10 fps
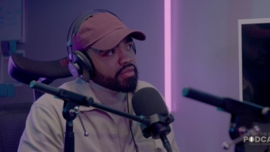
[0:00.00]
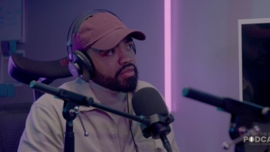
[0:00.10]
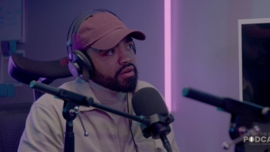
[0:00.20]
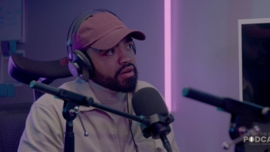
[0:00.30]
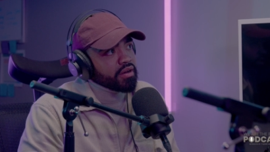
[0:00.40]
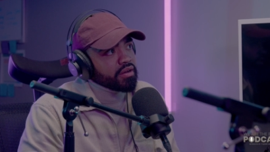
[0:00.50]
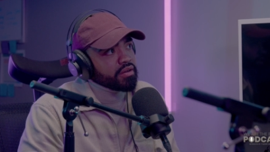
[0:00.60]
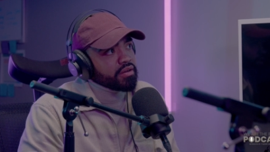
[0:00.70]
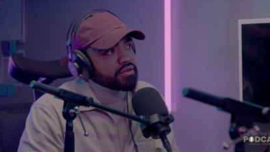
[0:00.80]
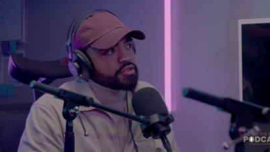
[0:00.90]
the
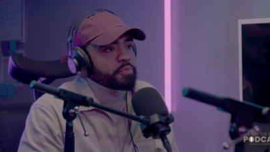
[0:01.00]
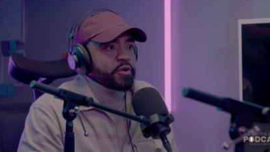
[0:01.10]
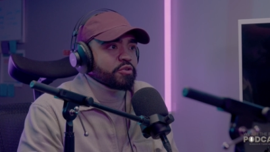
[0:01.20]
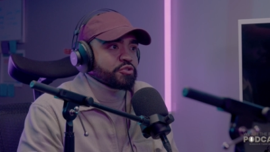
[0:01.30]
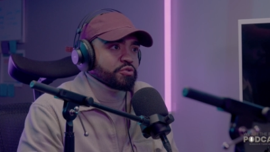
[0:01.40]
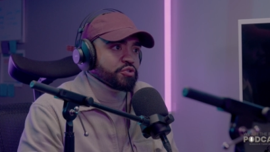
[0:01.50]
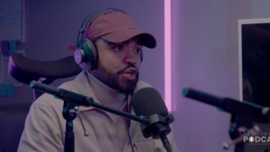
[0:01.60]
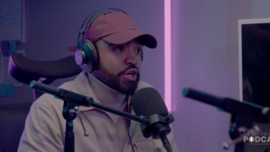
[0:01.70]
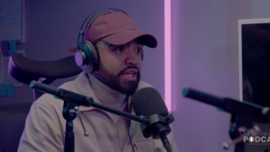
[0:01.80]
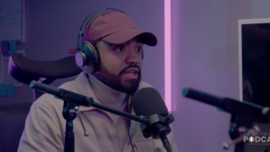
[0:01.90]
spiritual
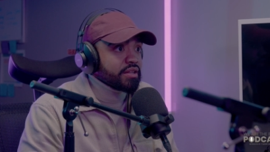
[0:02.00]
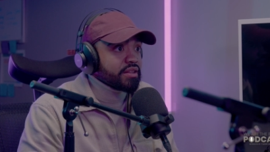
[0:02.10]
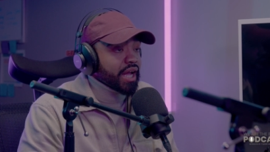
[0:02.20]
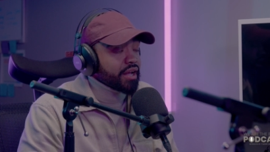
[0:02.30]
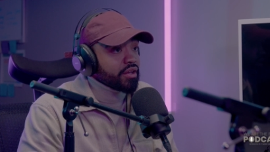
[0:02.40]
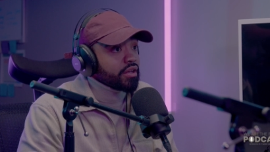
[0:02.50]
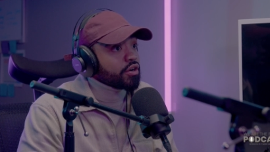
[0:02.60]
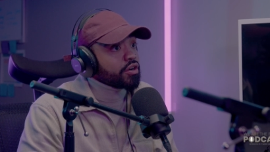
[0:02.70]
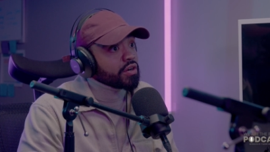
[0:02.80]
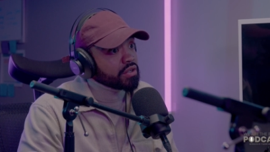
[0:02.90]
journey that you're
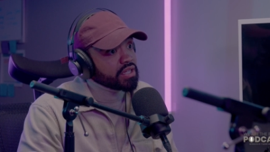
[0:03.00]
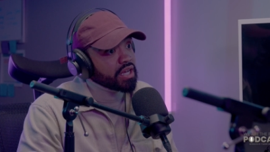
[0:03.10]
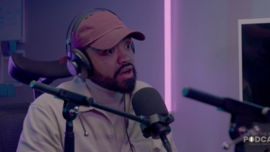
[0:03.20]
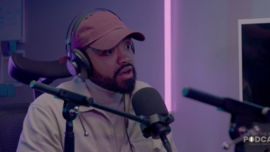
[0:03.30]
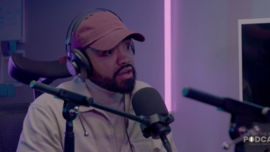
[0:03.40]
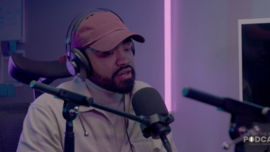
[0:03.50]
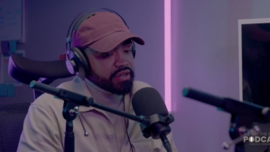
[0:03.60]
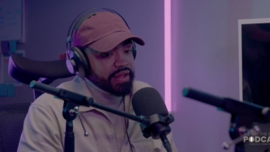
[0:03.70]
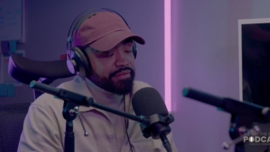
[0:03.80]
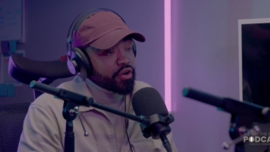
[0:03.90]
currently on
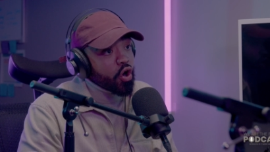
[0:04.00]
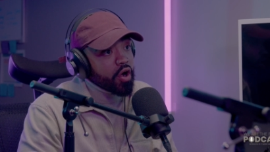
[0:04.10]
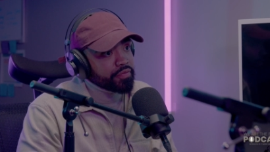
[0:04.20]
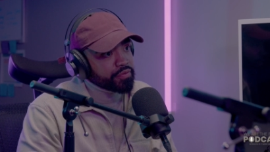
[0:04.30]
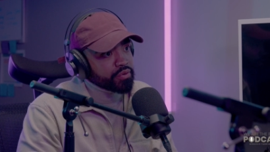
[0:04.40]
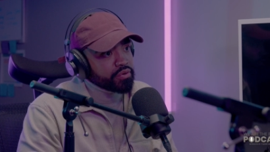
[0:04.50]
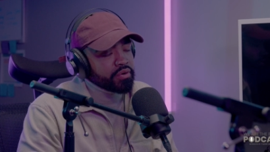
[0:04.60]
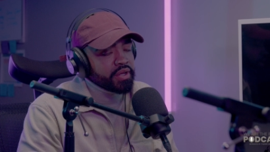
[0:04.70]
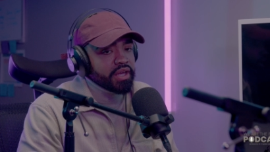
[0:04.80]
and have gone through.